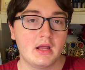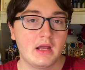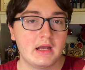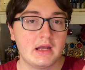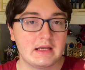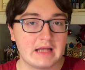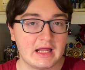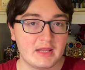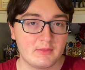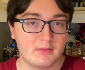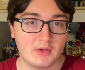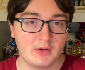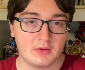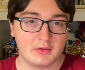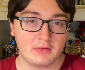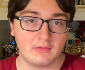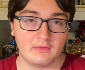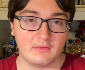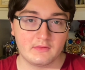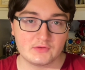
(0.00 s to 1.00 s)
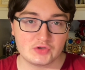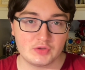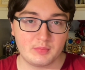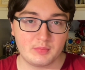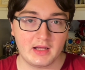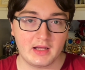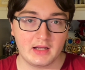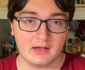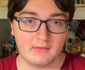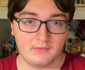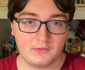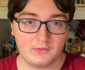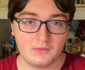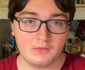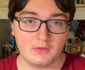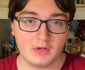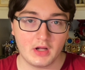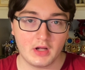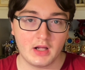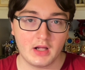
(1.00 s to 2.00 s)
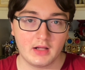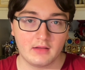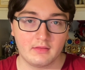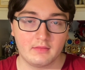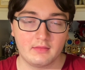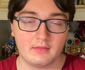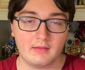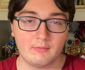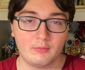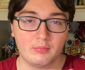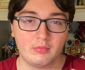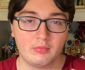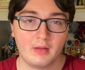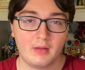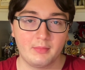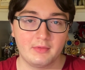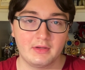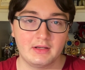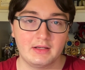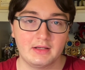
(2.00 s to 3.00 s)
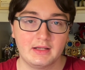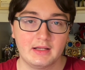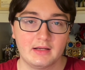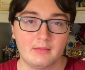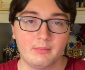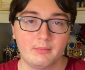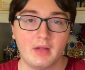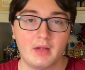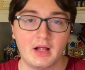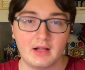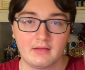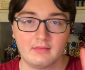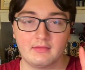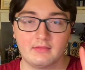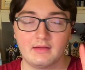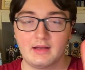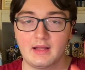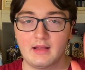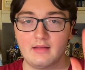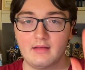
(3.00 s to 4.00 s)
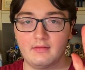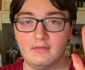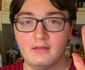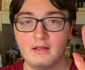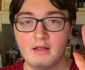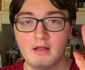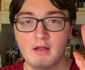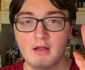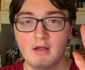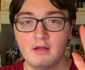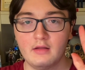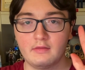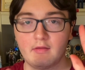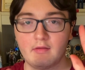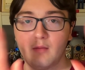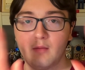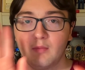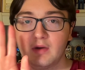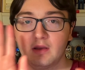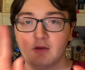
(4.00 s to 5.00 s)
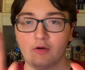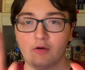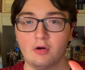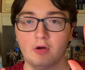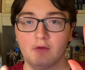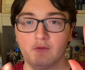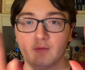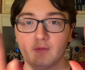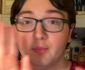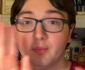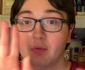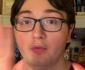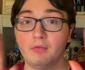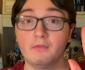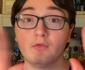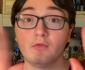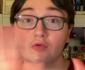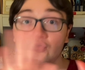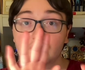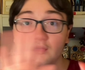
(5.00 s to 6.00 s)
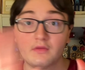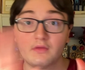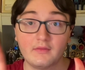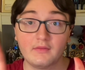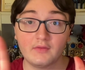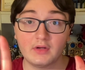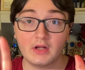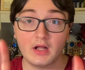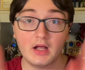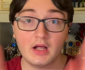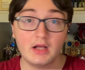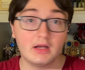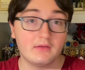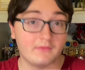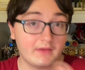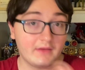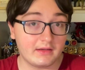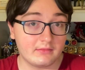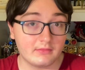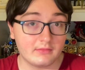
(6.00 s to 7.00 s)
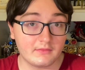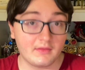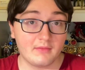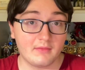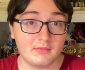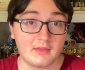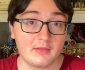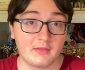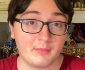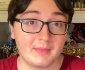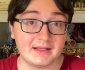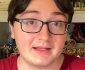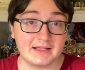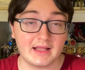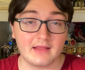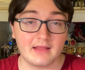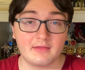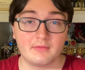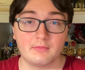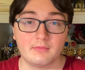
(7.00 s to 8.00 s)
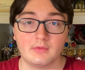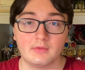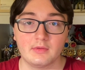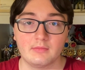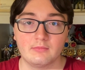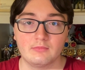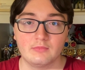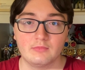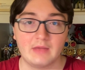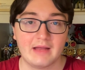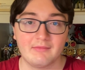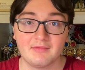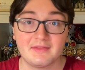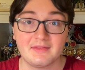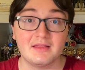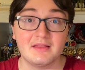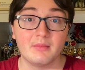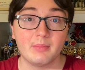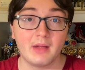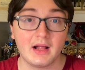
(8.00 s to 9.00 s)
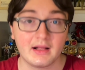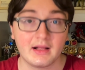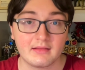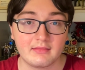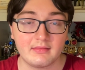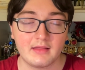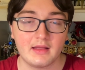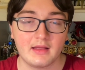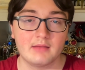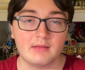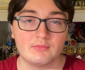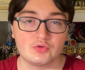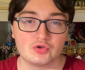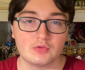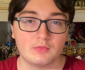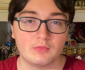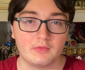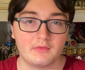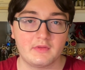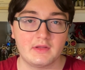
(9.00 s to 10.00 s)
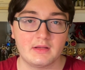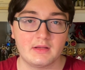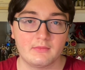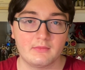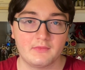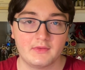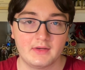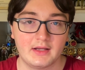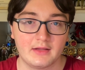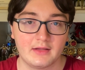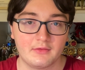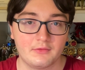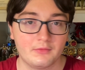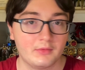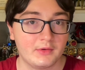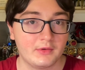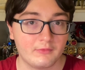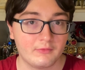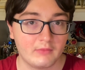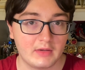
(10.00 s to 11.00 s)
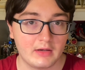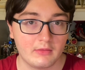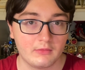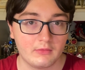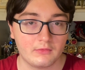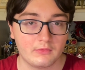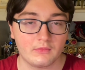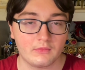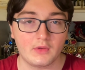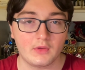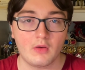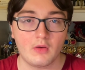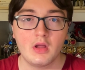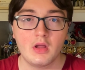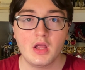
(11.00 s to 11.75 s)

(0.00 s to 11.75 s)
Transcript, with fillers: now that we know that this is a two pack of two cogs that we're probably going to get a box that has Tom Whalen art for both versions of a cog. If I if that, that's my guess. We're, we have not seen the box yet. I'm sure we'll see it within the next 24 hours or so.